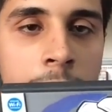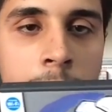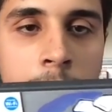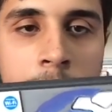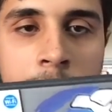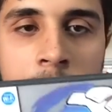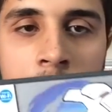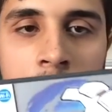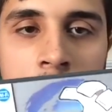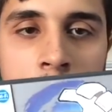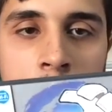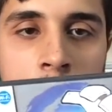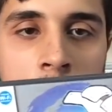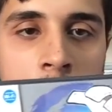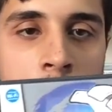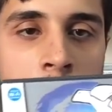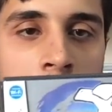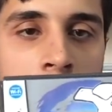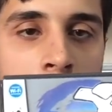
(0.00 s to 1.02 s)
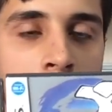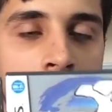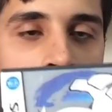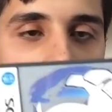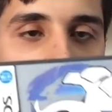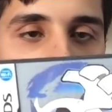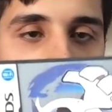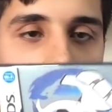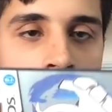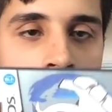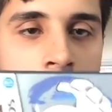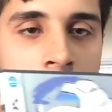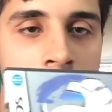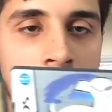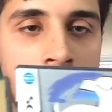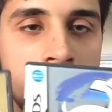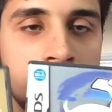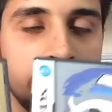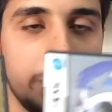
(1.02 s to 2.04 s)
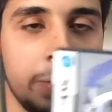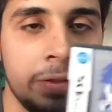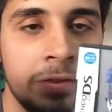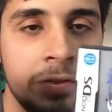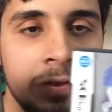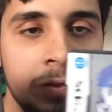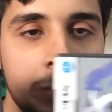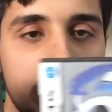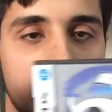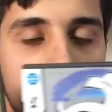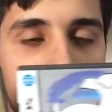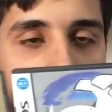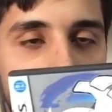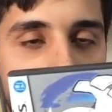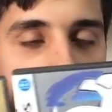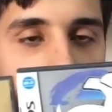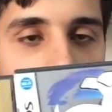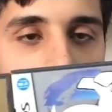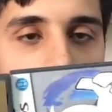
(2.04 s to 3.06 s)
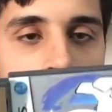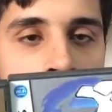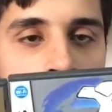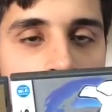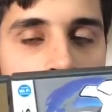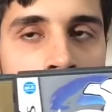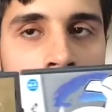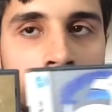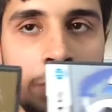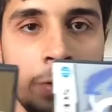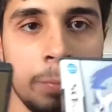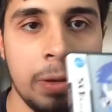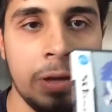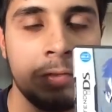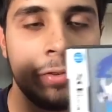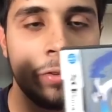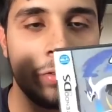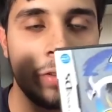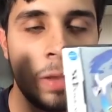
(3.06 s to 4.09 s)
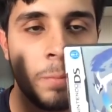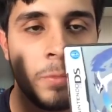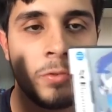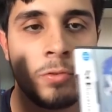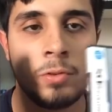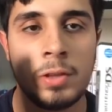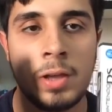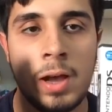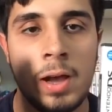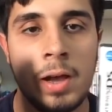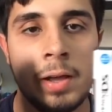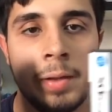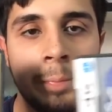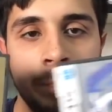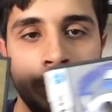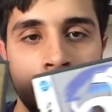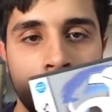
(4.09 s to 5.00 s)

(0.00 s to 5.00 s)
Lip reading: You can find them anywhere, but they're very expensive because the demand for this game is really high.